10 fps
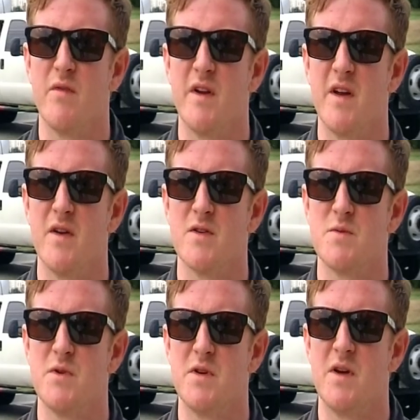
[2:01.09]

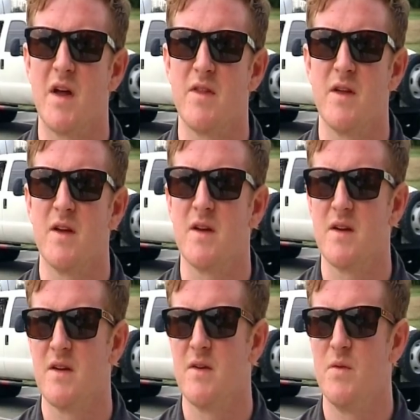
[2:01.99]
videos, but I think
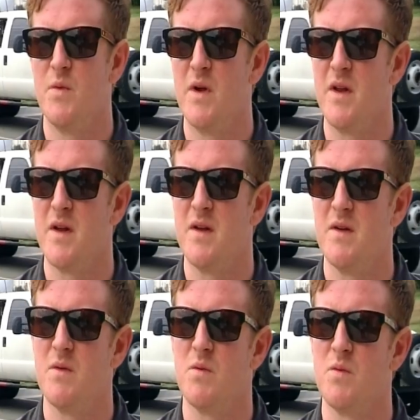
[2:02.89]
really
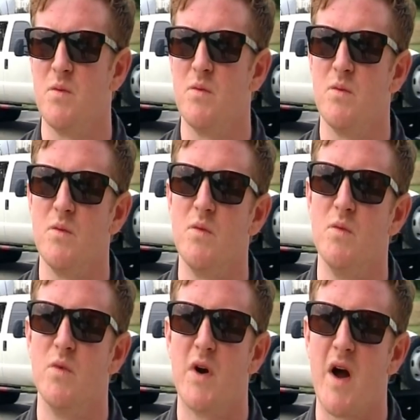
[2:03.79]

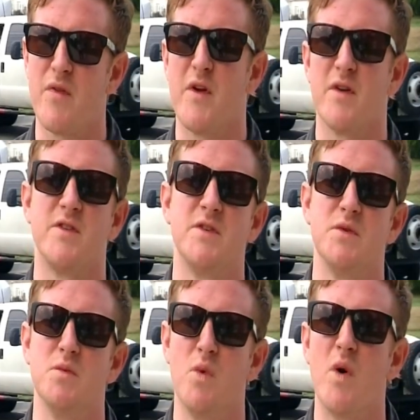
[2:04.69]
we're out there
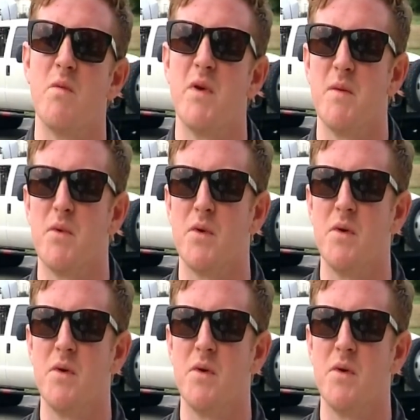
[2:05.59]
to warn people.